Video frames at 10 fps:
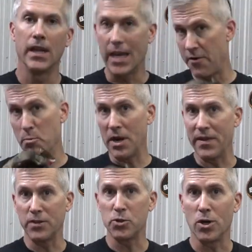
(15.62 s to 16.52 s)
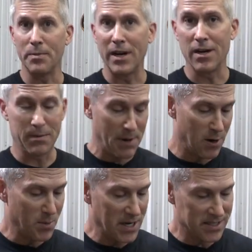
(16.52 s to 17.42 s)
Hey everybody, thanks for joining me here at Power
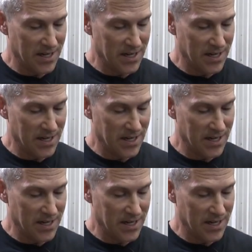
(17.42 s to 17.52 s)
Mods.